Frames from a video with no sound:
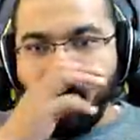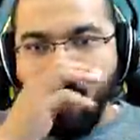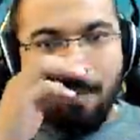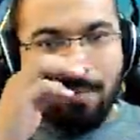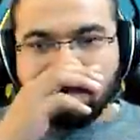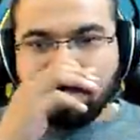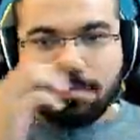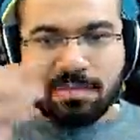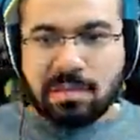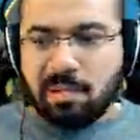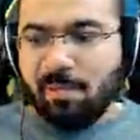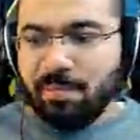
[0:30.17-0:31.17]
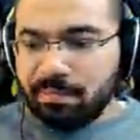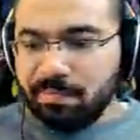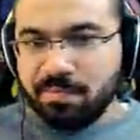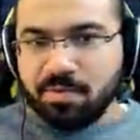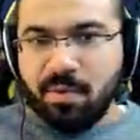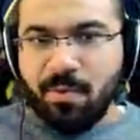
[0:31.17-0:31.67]
bang stick ready.
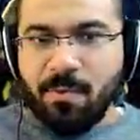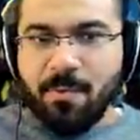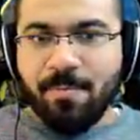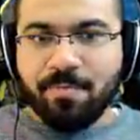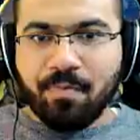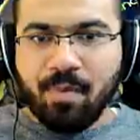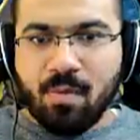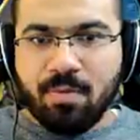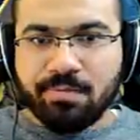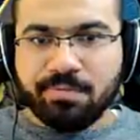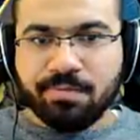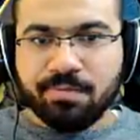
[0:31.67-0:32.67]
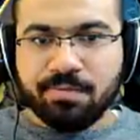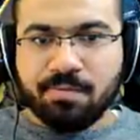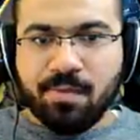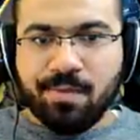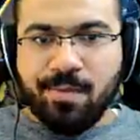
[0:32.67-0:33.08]
Everybody, shove it up the shark's ass.